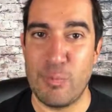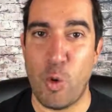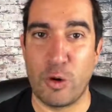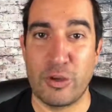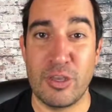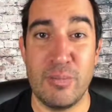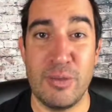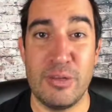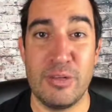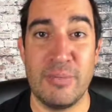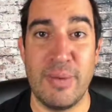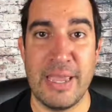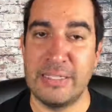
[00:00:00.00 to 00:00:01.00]
more
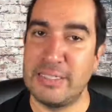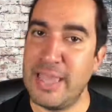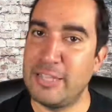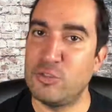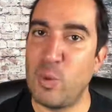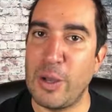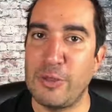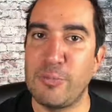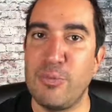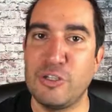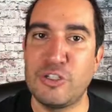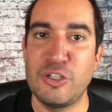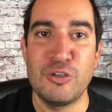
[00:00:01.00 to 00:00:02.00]
community-based, hence why
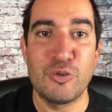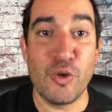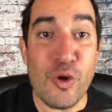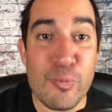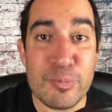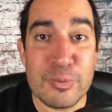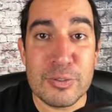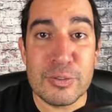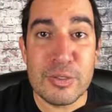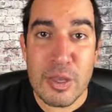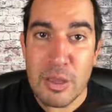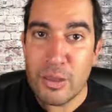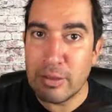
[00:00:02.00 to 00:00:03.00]
they're pushing groups.